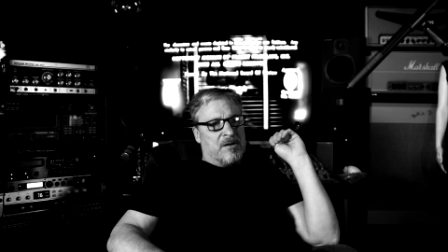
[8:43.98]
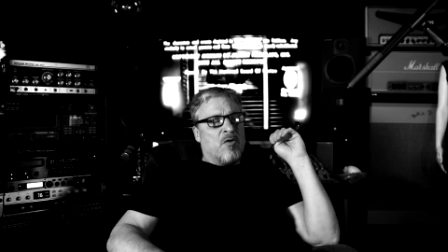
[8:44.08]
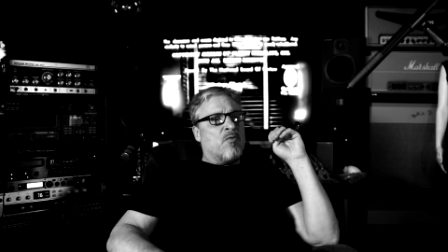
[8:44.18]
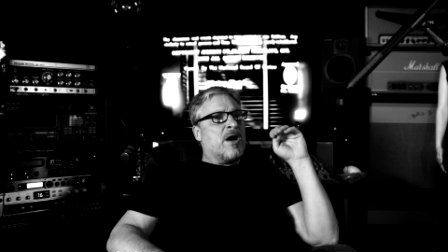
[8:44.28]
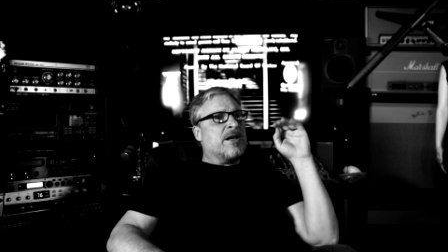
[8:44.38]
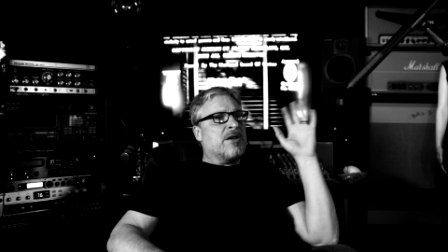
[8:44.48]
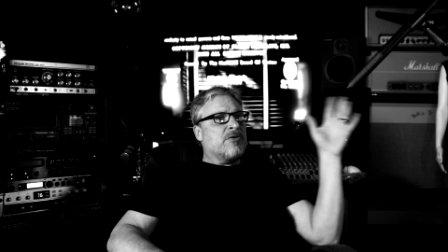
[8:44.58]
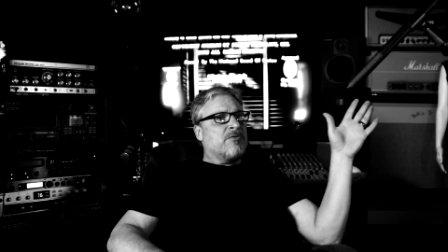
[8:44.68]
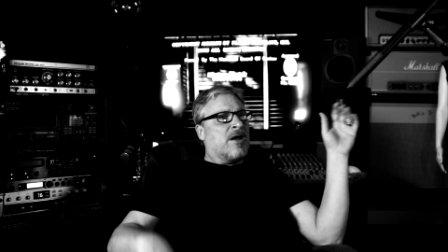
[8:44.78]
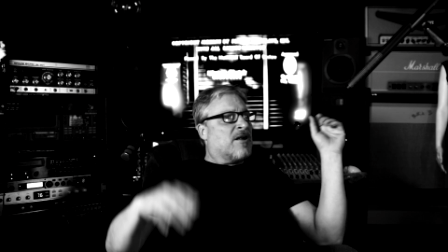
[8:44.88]
Oh, why do you
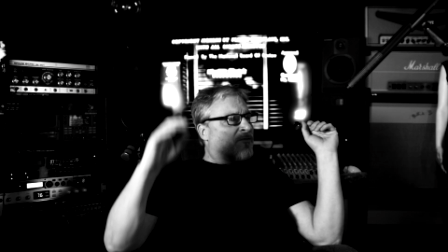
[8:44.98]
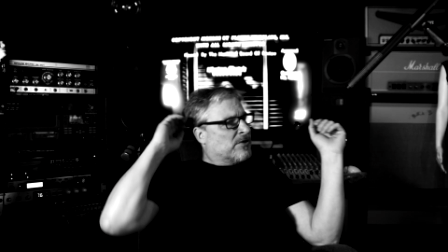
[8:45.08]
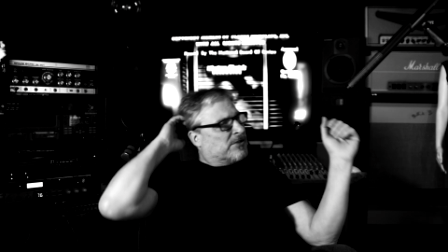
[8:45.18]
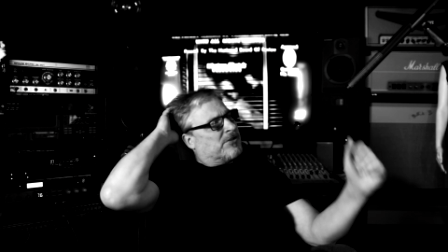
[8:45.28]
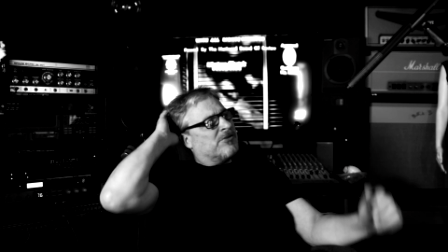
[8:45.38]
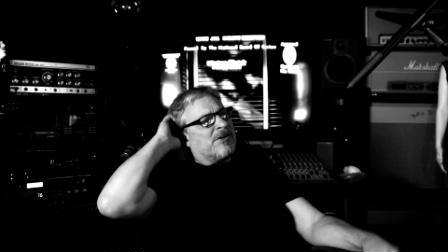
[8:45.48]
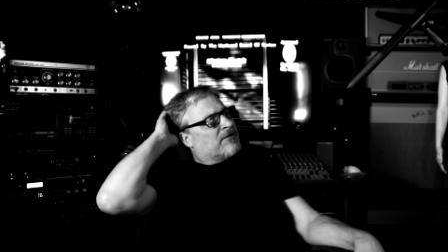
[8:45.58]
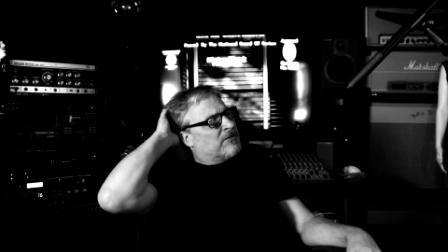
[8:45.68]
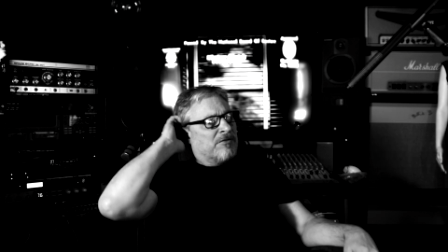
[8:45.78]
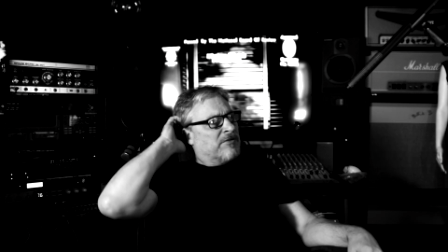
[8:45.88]
do that? Everybody says you don't
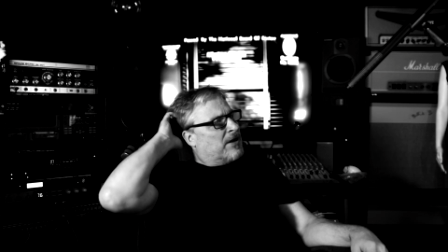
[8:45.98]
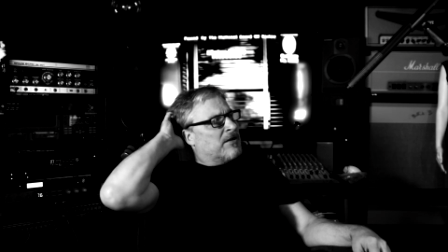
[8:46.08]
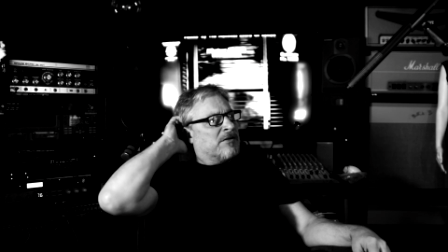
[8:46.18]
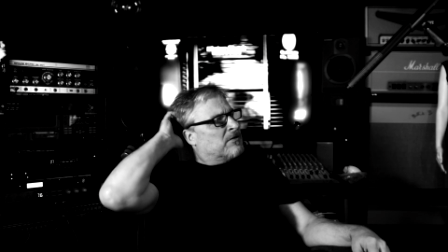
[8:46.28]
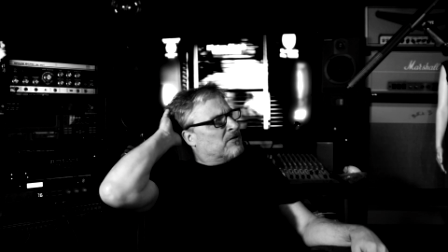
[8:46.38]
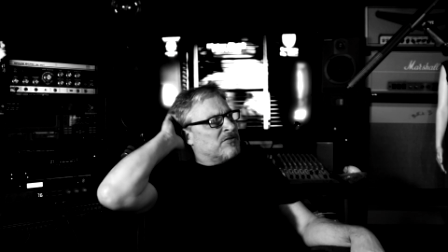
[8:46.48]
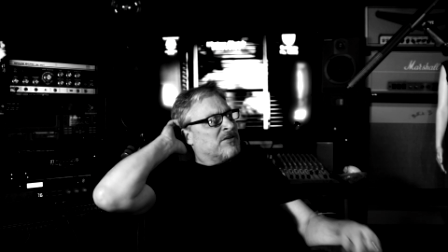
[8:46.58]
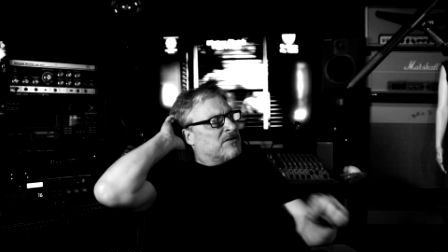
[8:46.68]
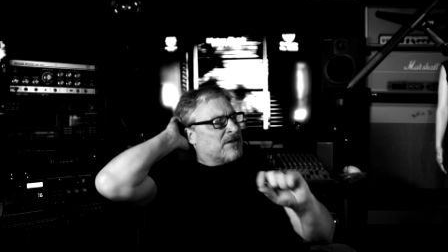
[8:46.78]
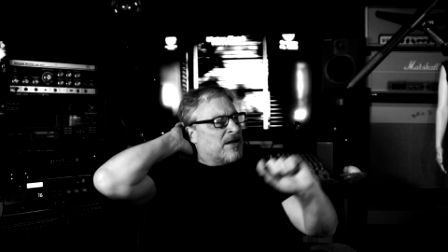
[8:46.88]
have to do that. Just
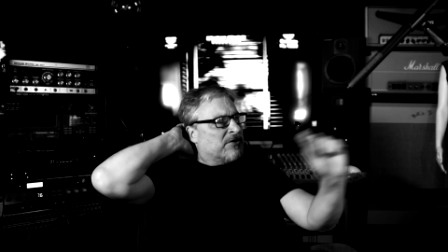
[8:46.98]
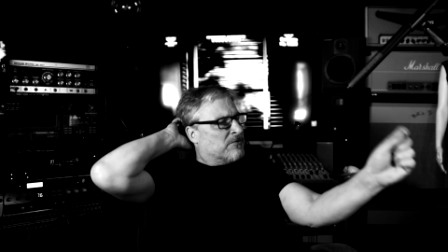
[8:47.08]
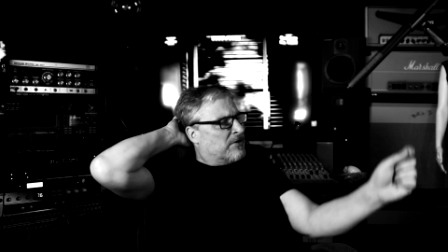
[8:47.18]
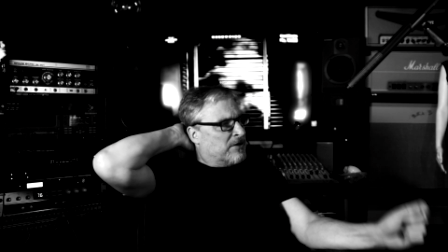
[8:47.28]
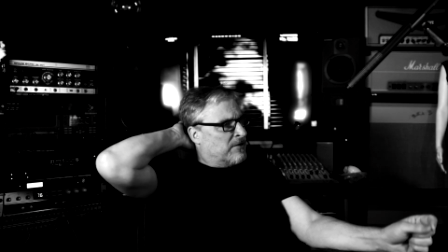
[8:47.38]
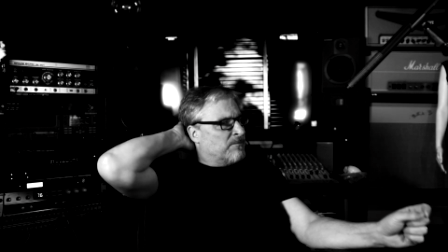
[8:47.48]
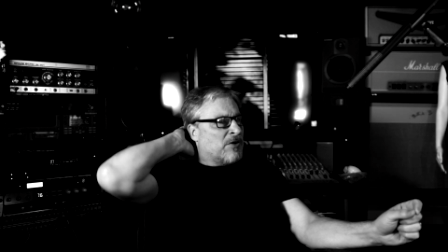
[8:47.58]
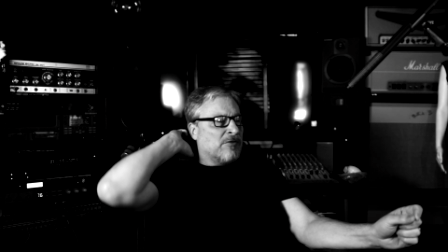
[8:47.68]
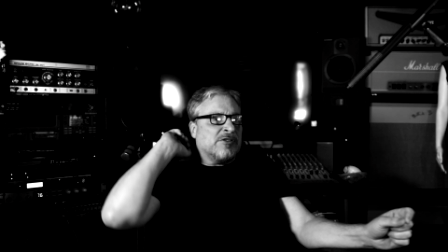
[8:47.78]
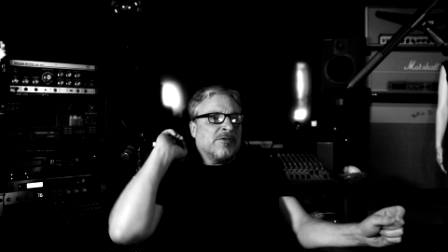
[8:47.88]
desaturate in
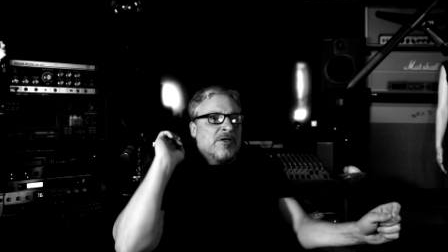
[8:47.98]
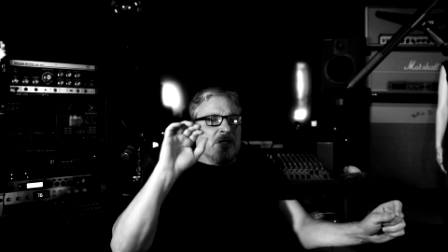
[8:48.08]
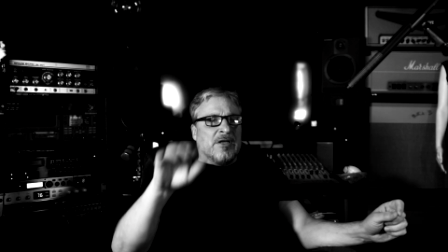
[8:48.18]
post.